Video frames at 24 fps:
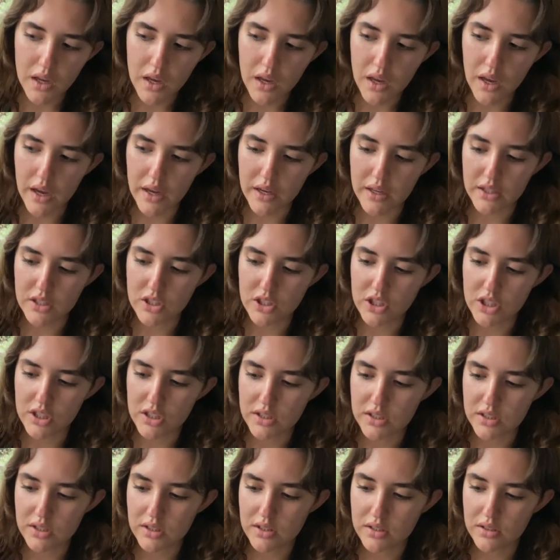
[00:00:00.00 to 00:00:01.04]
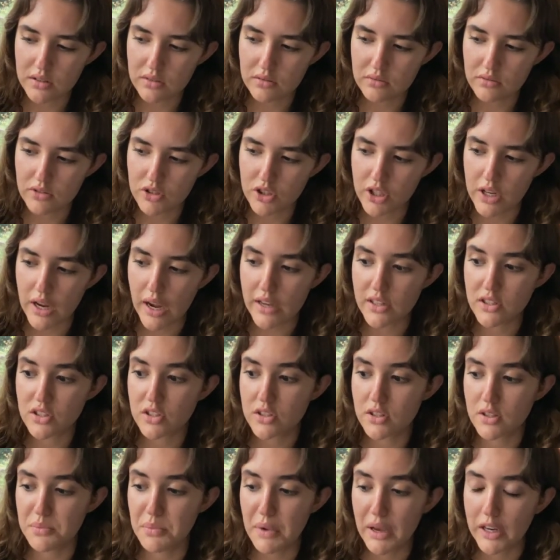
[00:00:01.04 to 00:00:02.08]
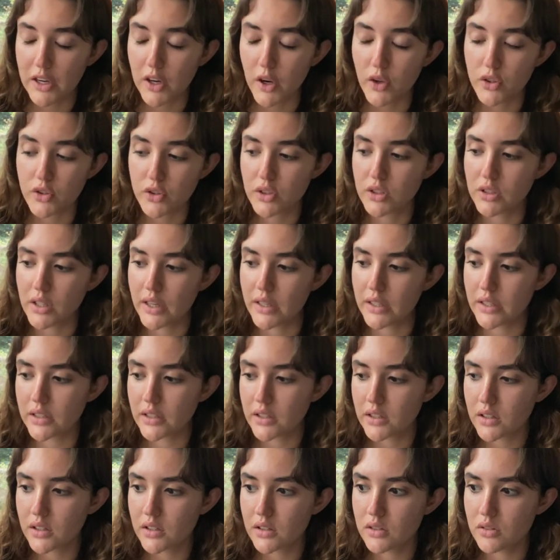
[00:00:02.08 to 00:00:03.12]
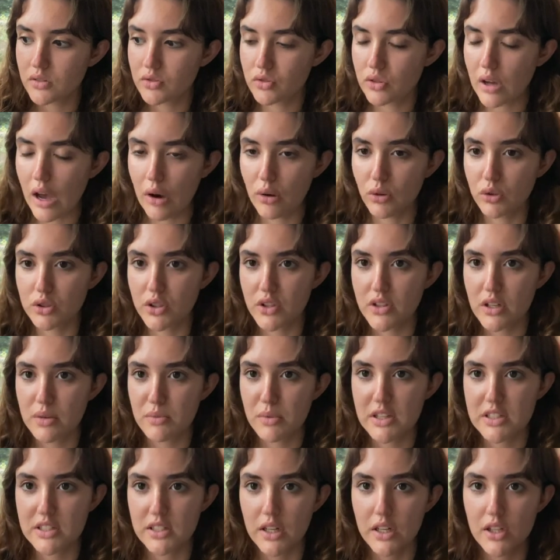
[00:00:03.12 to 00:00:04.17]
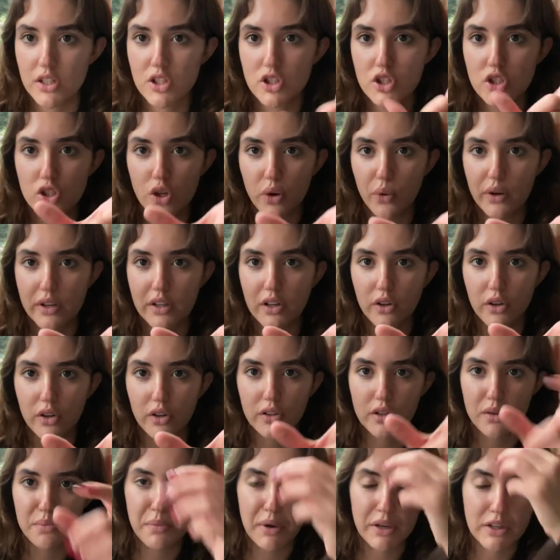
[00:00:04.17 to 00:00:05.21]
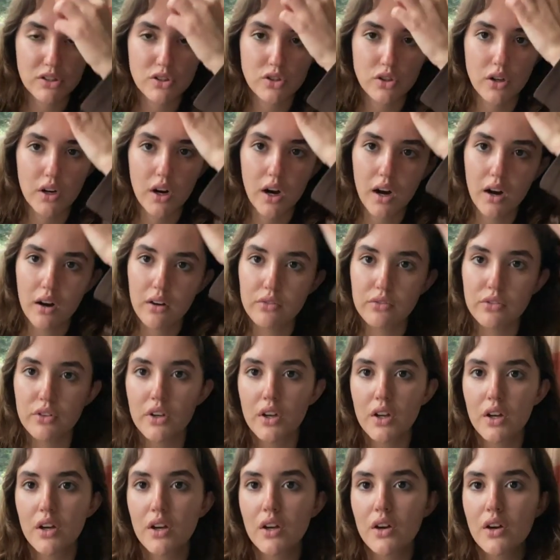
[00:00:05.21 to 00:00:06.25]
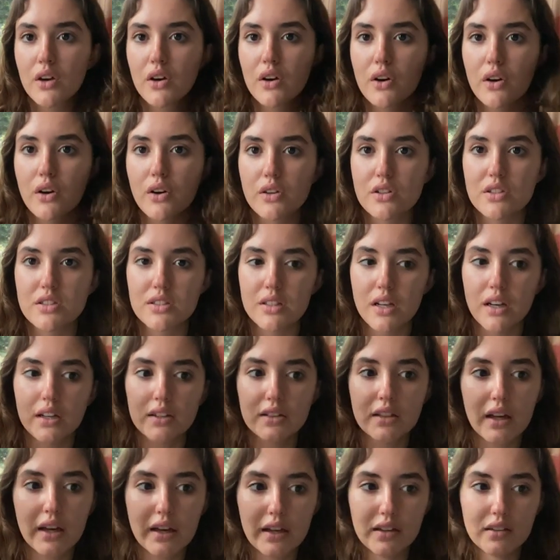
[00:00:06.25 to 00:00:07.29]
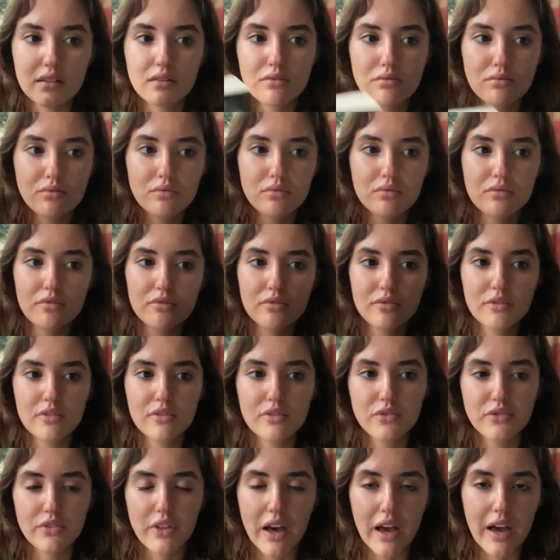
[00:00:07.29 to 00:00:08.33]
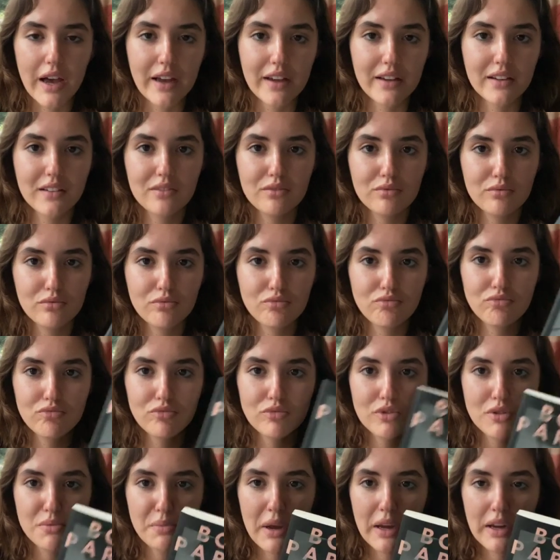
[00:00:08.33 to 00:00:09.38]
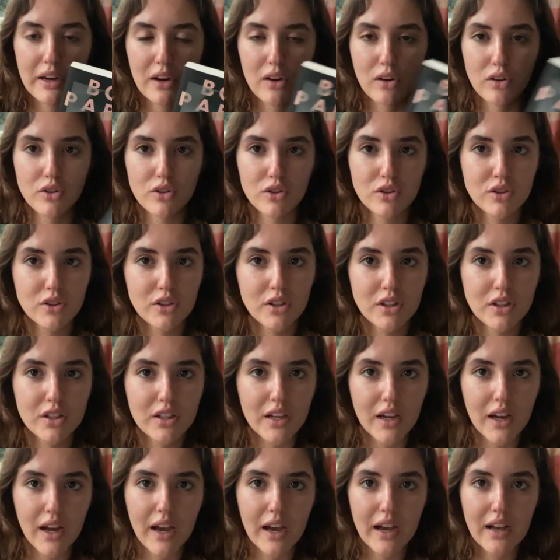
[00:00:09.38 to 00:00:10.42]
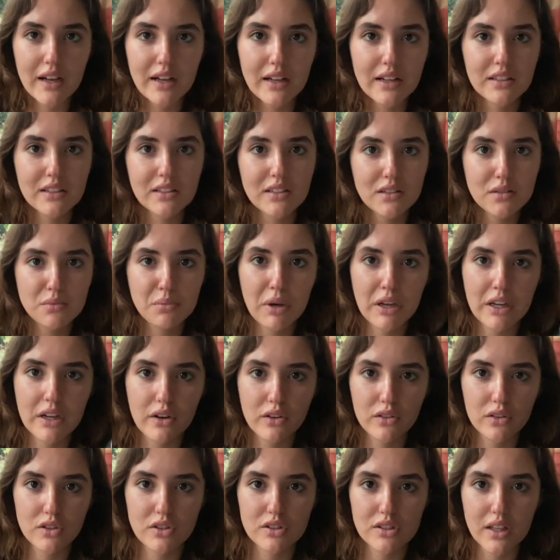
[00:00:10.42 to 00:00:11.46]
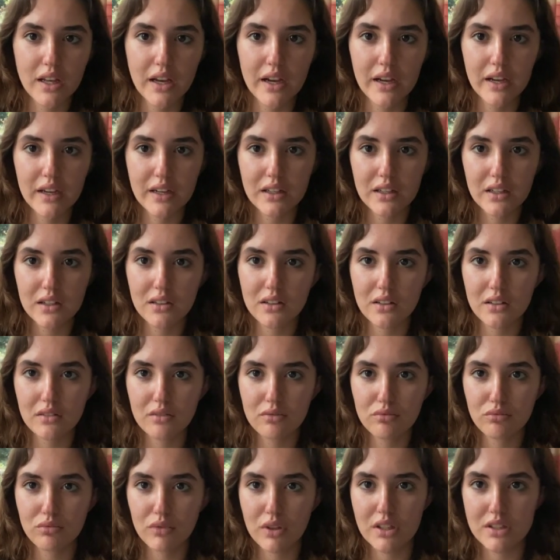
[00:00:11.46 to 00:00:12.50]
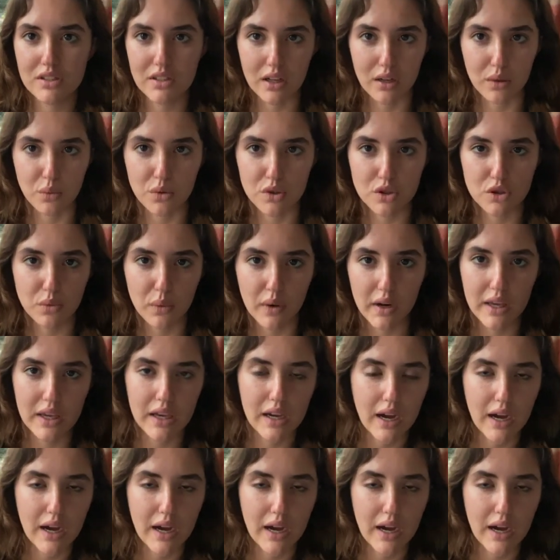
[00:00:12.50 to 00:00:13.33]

And she asks the main character, like, how old do you think my son is? Showing her the picture of her son, like, that the main character took. And the main character's like, he said he was 20.